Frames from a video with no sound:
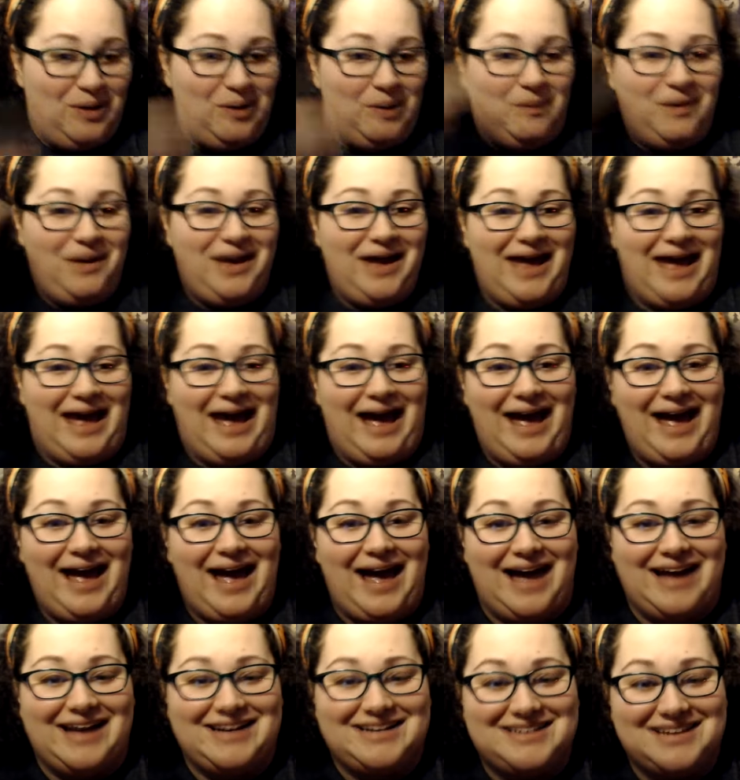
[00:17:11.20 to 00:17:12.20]
We
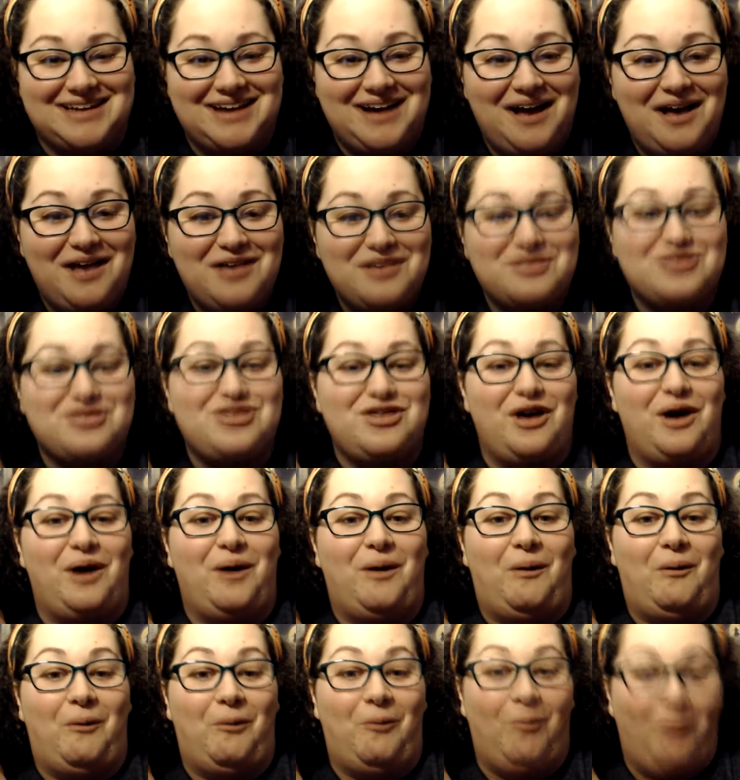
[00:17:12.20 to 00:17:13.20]
had
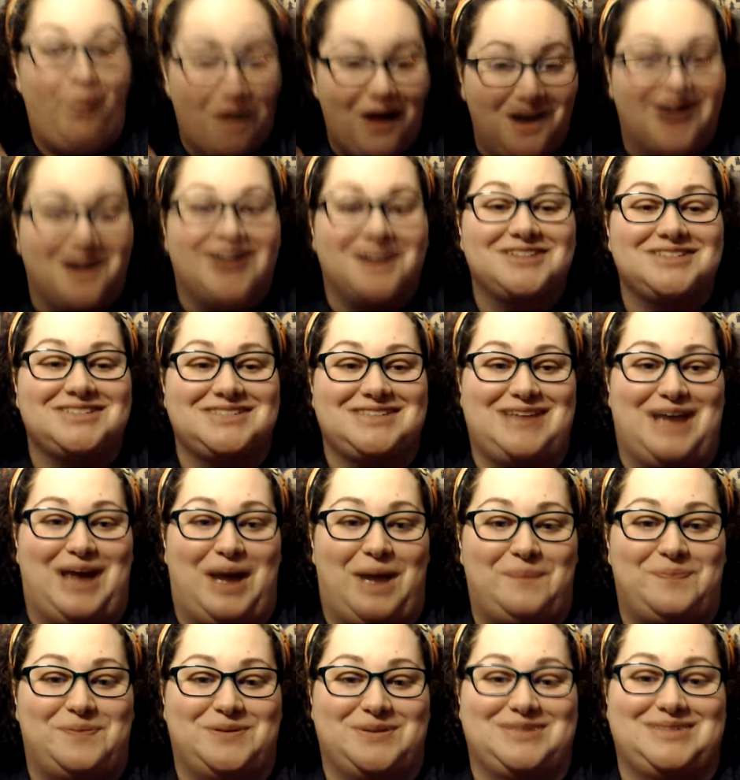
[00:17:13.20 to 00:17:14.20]
the worst
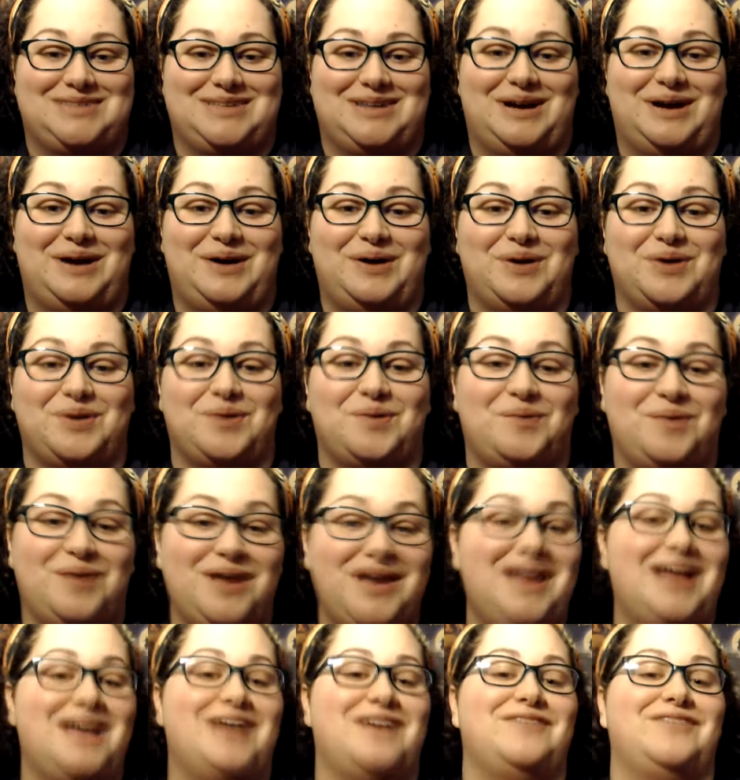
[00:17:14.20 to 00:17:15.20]
episode
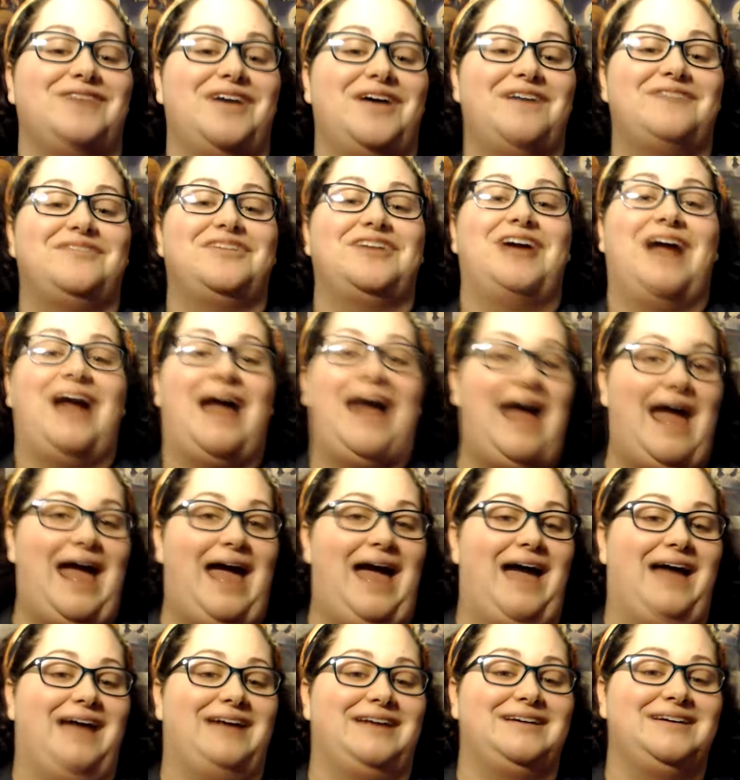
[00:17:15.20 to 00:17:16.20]
we have ever
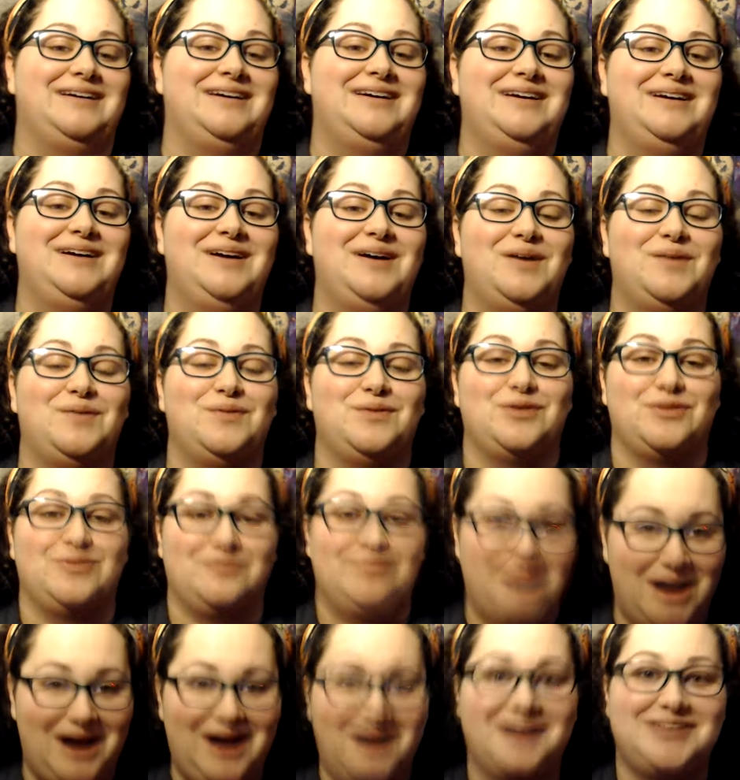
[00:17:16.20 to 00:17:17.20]
had with
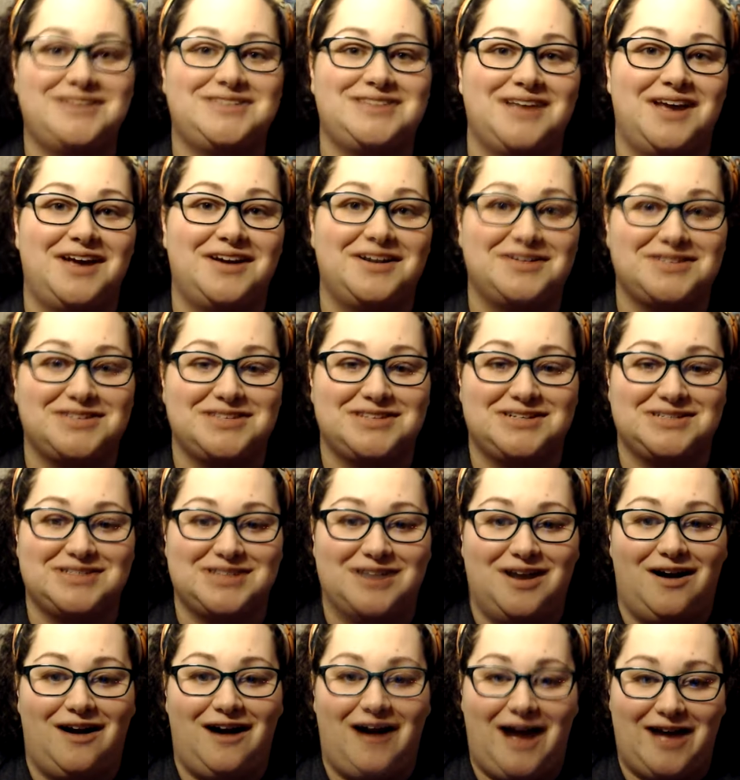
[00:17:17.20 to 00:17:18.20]
Mary Sanderson as
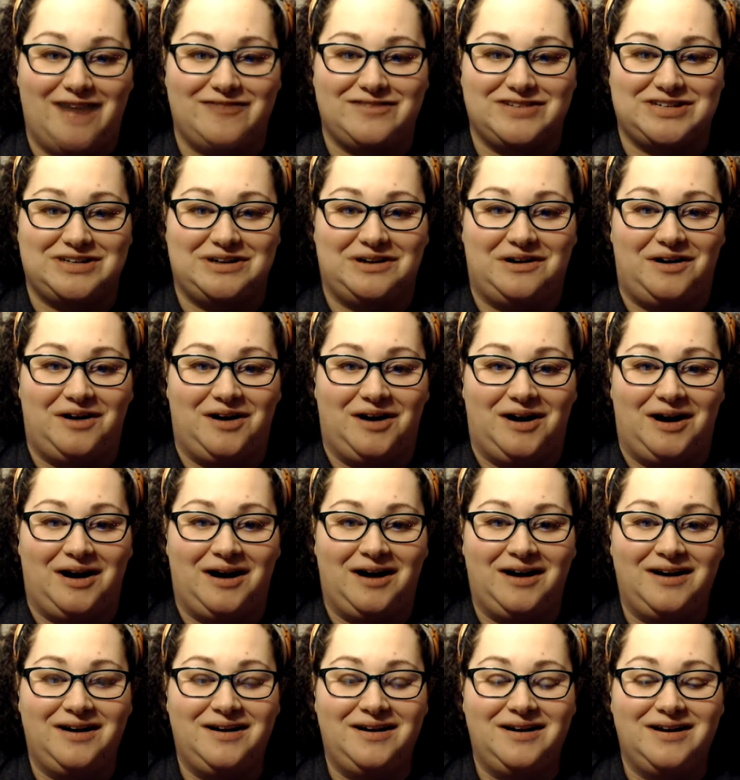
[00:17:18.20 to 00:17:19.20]
our avatar.